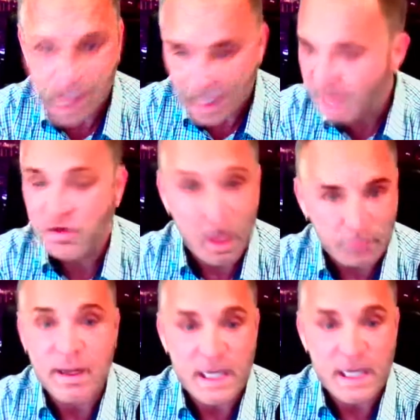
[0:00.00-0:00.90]
I've
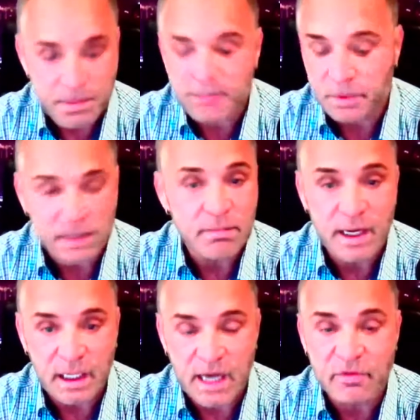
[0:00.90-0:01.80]
got many people in
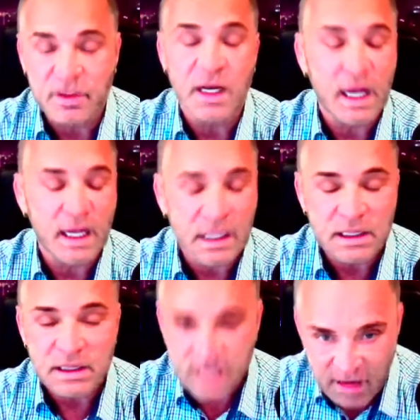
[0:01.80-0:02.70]
my life that I
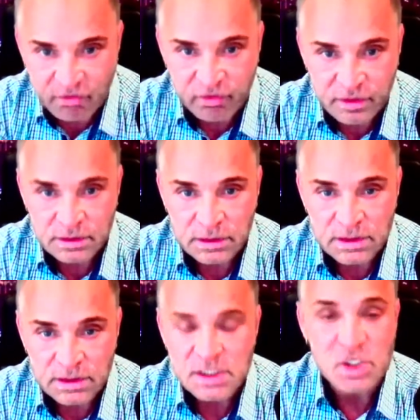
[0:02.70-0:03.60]
love,
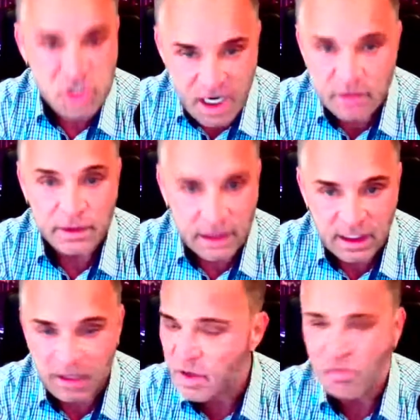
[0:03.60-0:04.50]
genuinely
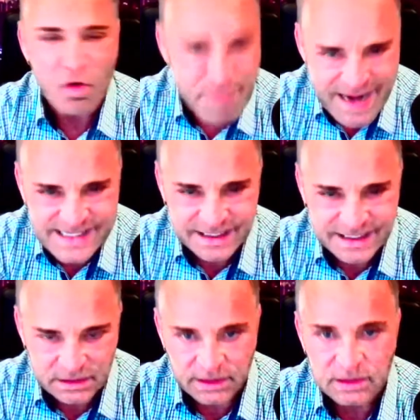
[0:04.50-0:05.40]
love, not
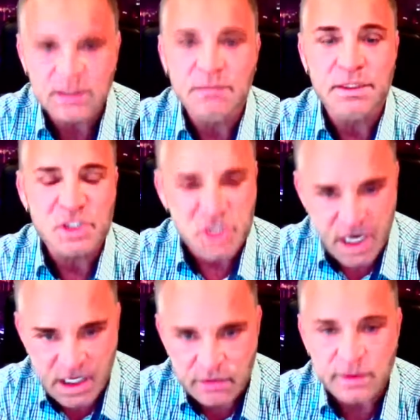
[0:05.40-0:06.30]
romantically, but
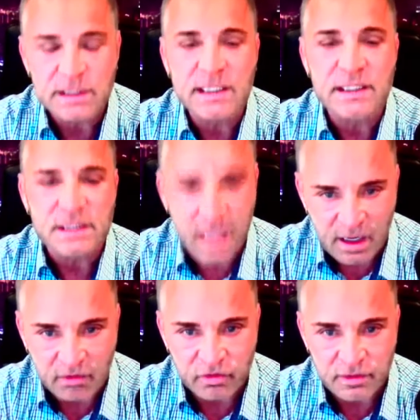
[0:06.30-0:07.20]
genuinely
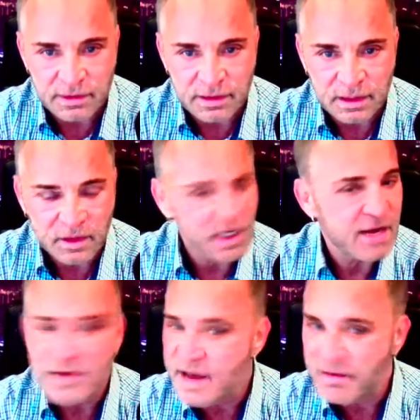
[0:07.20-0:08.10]
love, that
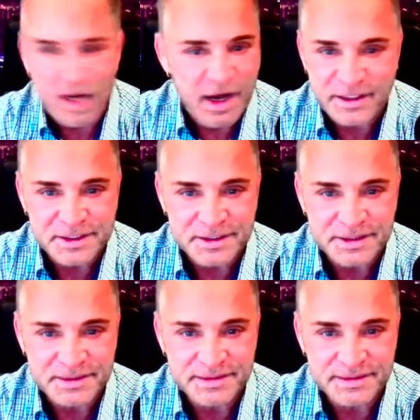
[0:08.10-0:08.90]
I've never hugged.